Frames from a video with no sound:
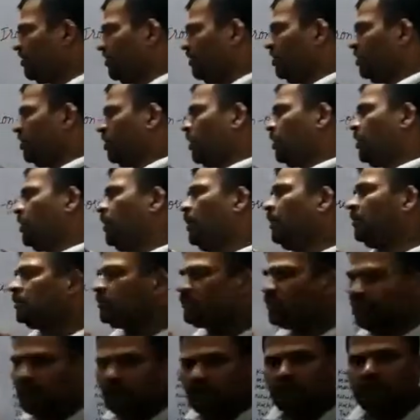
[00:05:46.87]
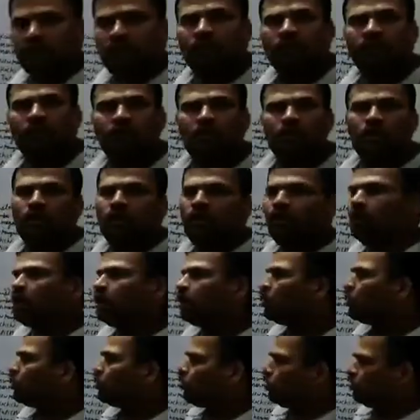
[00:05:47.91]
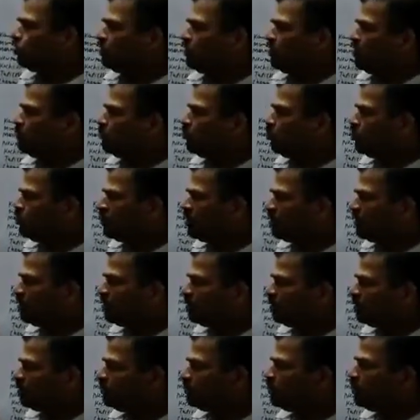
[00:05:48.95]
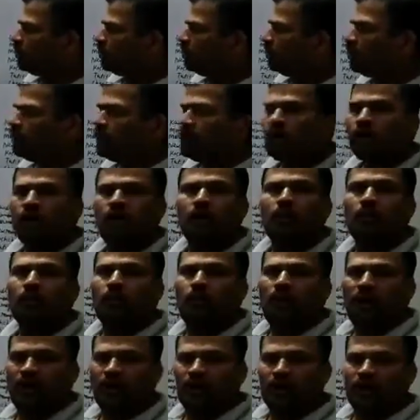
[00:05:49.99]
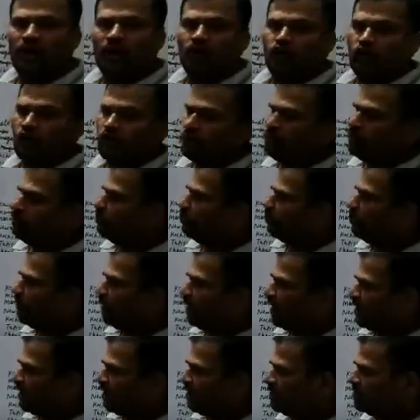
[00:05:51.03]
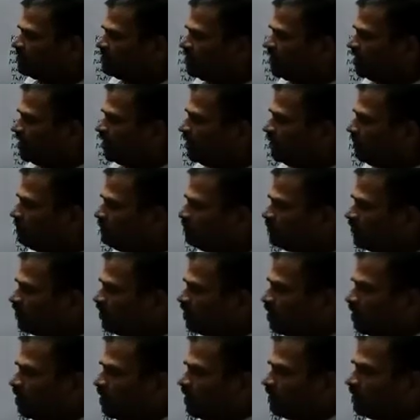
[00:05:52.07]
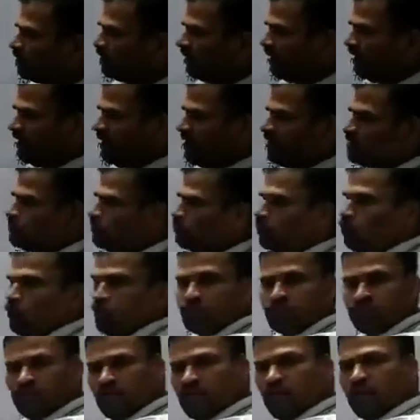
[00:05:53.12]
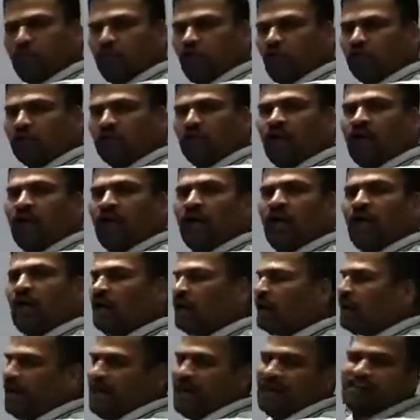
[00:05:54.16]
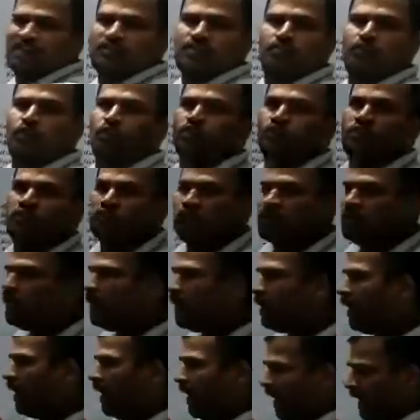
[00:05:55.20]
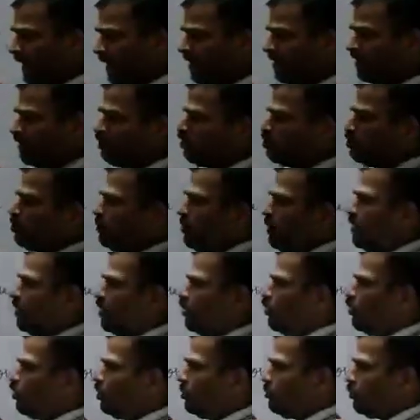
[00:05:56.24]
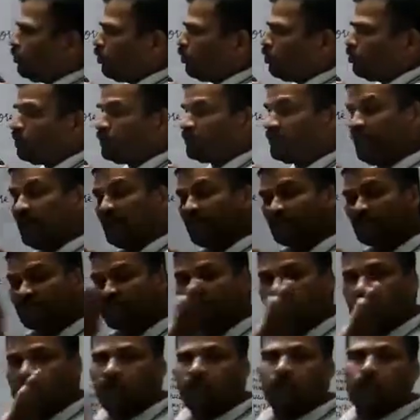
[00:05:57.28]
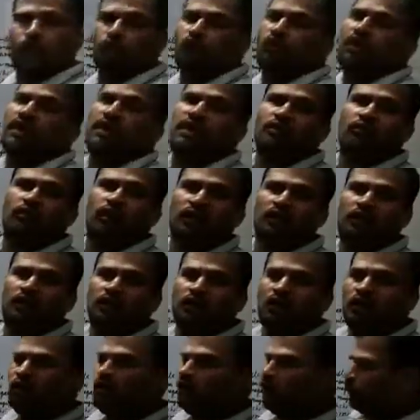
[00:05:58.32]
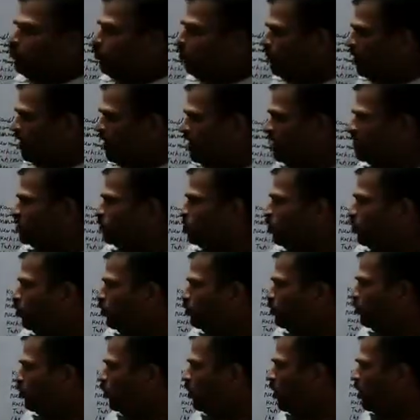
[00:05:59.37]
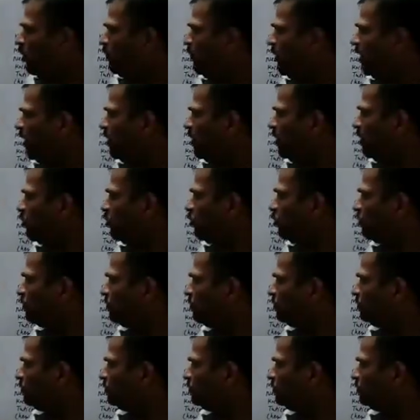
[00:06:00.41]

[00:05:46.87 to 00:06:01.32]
in Karnataka, Kodrimukh iron ore mine is there. That is mostly for the export. And New Mangalore port, that is an important one for export of iron ore.